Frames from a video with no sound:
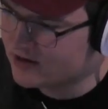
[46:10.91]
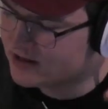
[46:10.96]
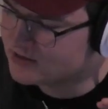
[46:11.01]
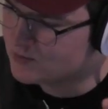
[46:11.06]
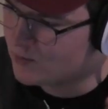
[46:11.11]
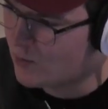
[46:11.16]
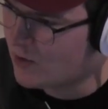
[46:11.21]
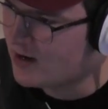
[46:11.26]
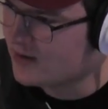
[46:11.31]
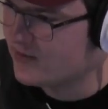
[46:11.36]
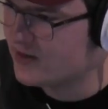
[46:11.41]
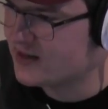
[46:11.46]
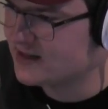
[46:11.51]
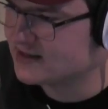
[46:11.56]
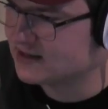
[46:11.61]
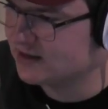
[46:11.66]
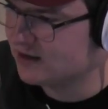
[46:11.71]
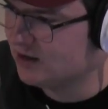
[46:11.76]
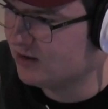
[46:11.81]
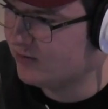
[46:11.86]
is one
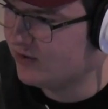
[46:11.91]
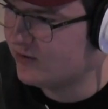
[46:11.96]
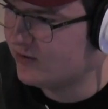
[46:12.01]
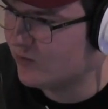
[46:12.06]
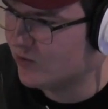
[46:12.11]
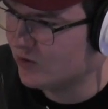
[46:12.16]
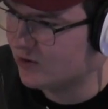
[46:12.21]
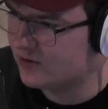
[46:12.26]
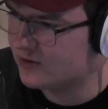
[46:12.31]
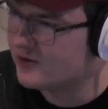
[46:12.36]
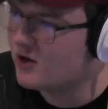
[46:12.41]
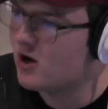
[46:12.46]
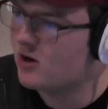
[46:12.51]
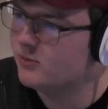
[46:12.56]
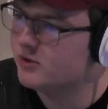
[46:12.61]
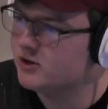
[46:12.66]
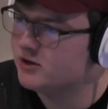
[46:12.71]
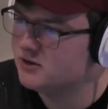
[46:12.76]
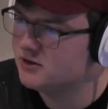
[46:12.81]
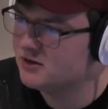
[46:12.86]
that's a little bit more
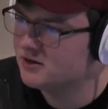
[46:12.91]
dominant.